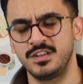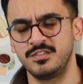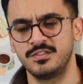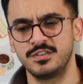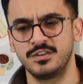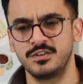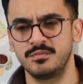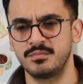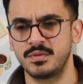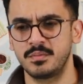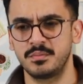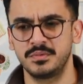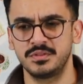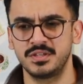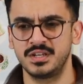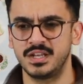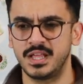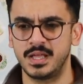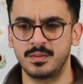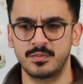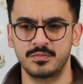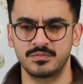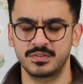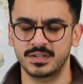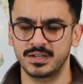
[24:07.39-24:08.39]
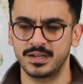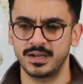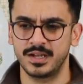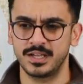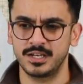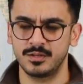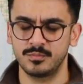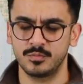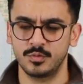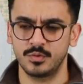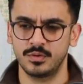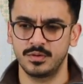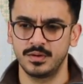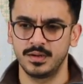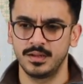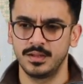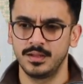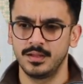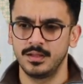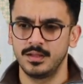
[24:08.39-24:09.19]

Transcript: even remember the name of the guy anymore.